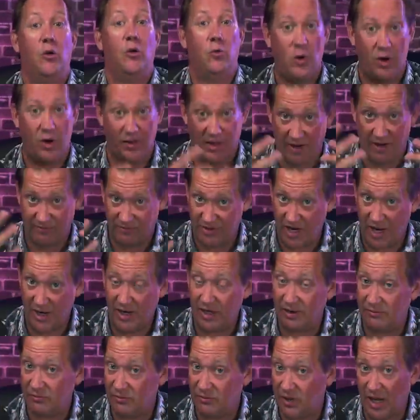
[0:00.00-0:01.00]
where they've done
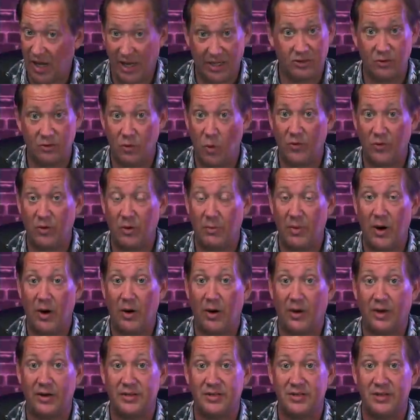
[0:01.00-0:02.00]
it in like North
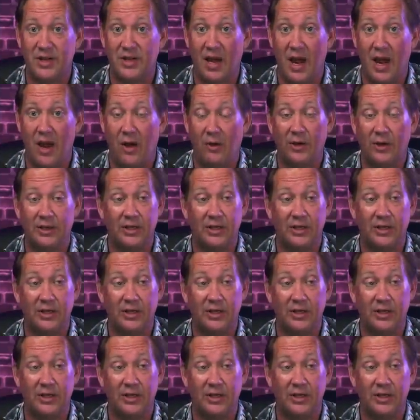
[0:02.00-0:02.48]
American style,